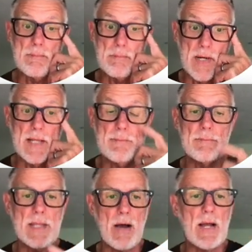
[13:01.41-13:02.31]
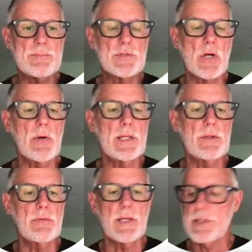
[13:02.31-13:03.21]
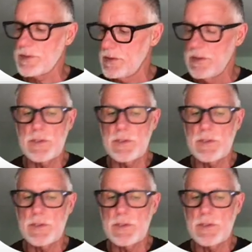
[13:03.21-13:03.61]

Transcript: But now I'm showing you this.